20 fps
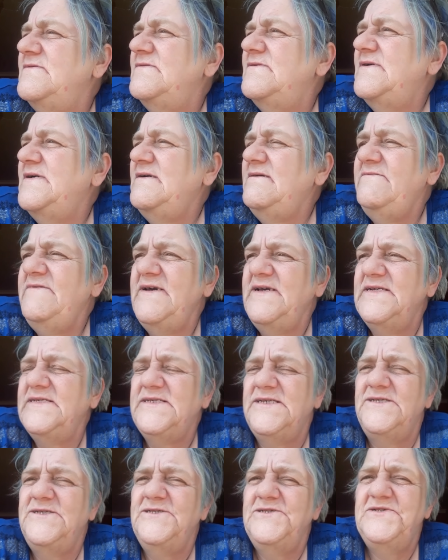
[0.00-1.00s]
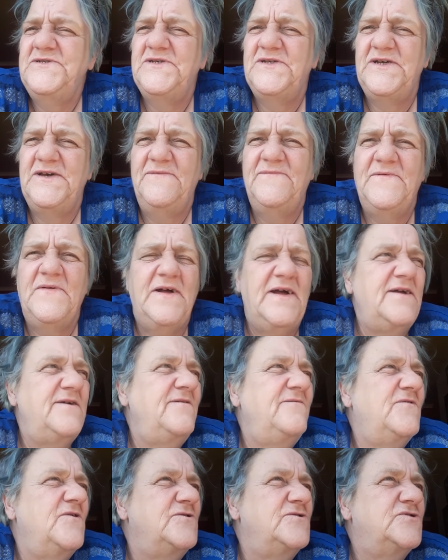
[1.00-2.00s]
How I suggested it, if
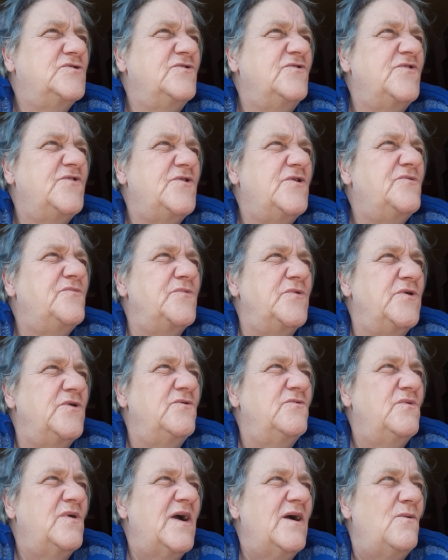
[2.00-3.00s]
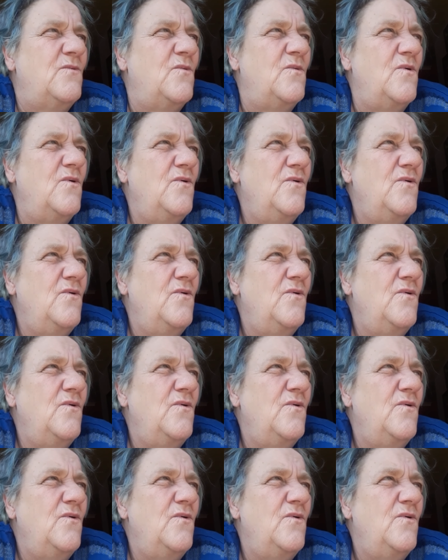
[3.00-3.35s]
you've got a sore throat when you go out,